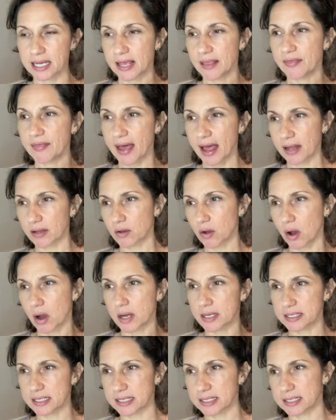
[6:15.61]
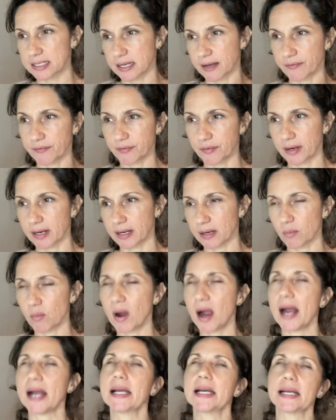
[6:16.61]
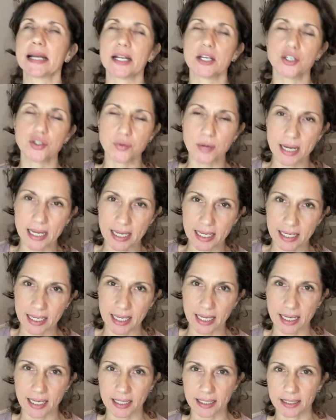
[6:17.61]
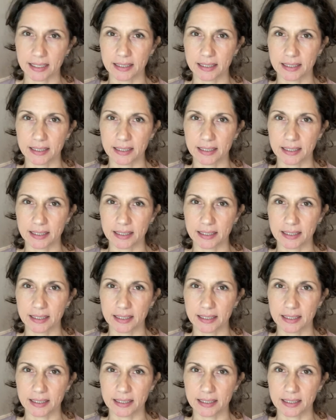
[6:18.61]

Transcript: That causes suffering. Why did I drink again?